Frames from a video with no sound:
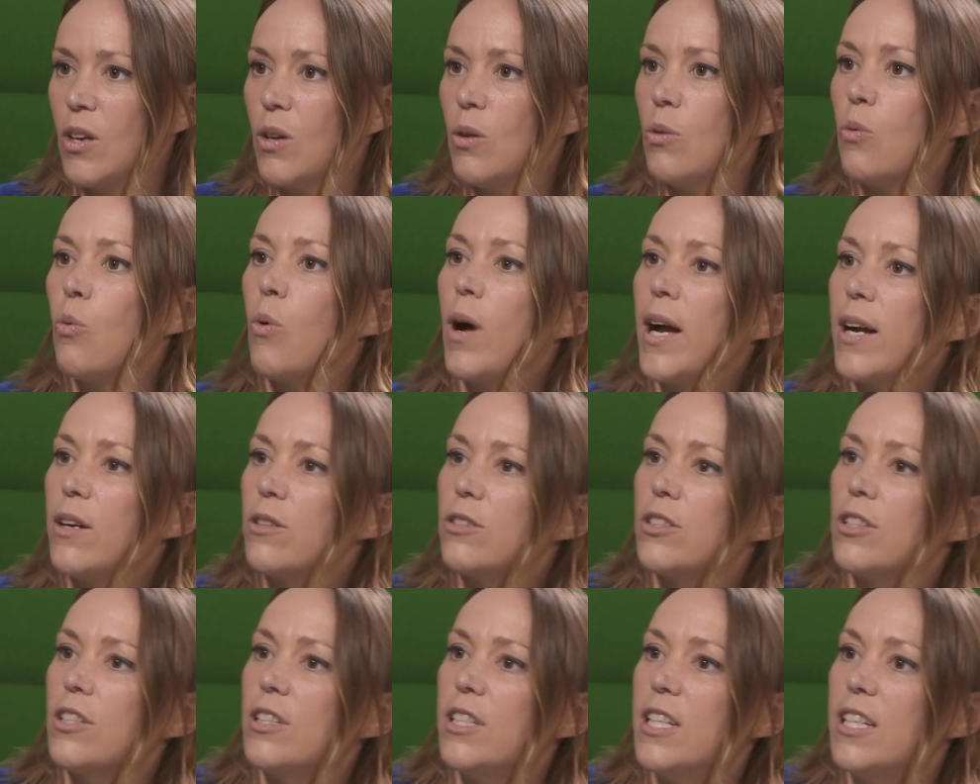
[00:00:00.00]
Wow,
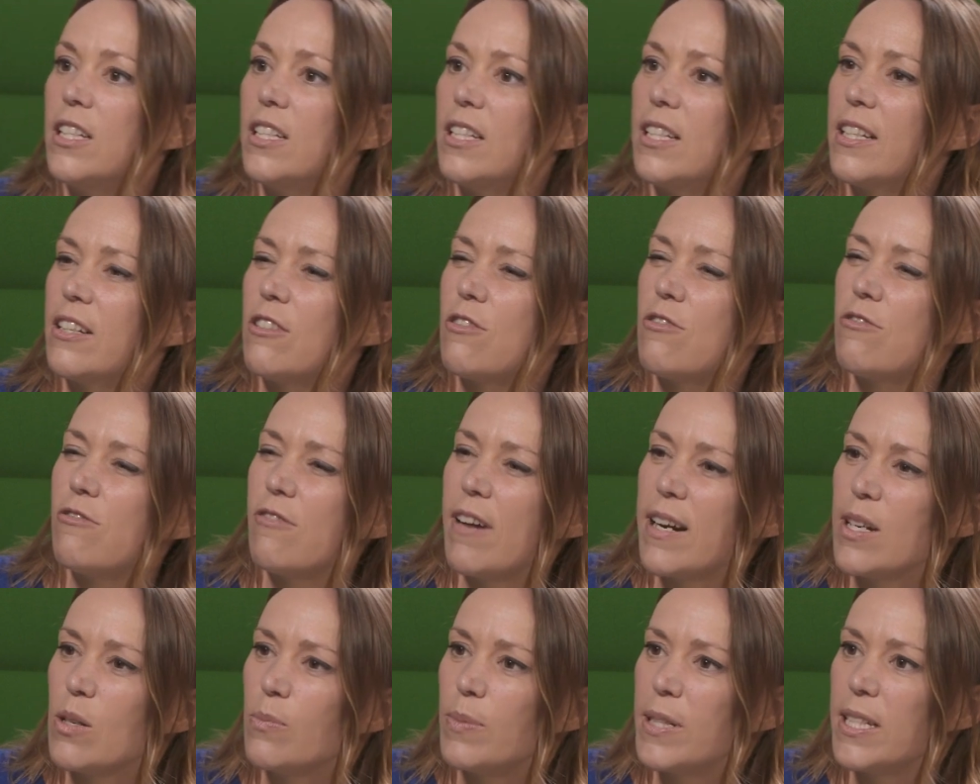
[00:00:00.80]
so you need an
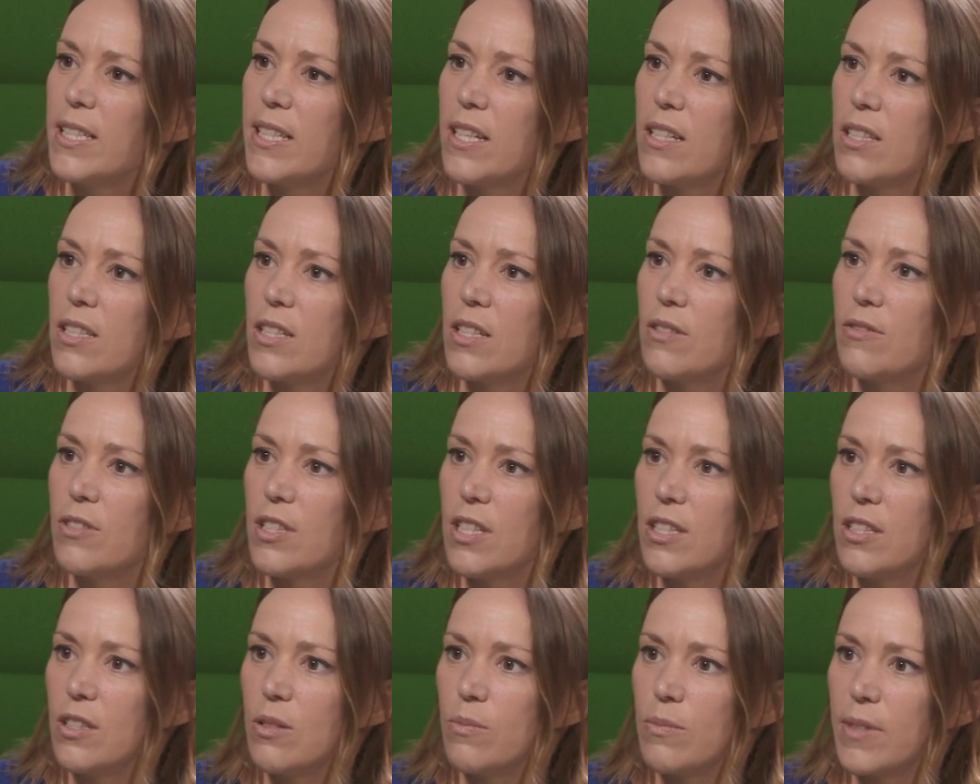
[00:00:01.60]
incredibly sensitive
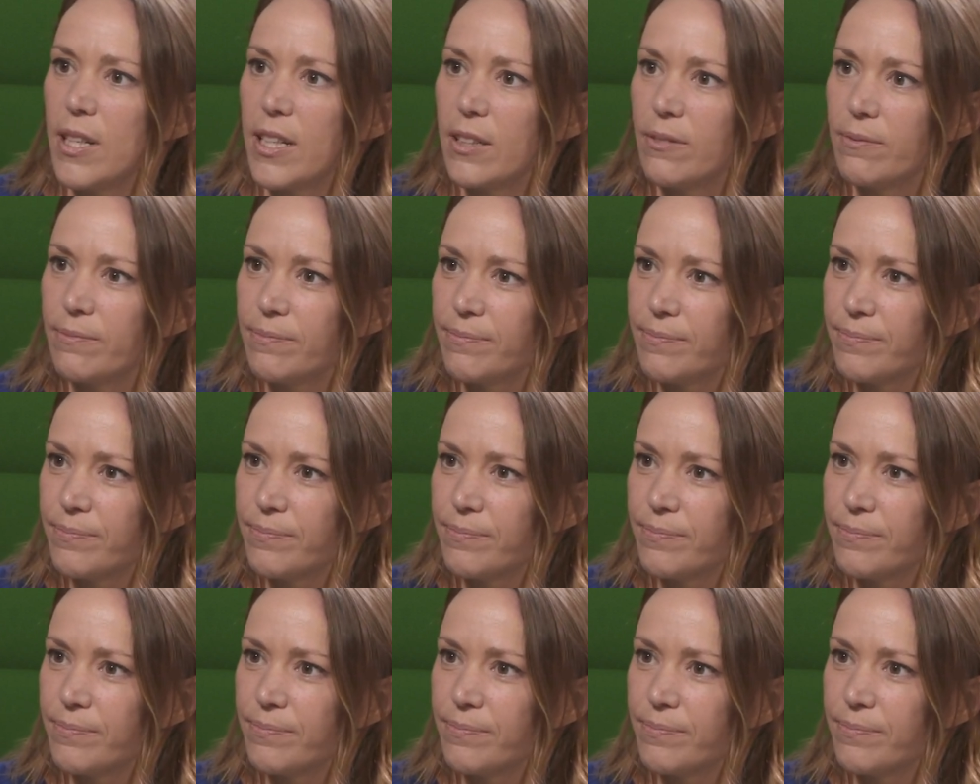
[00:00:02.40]
system then?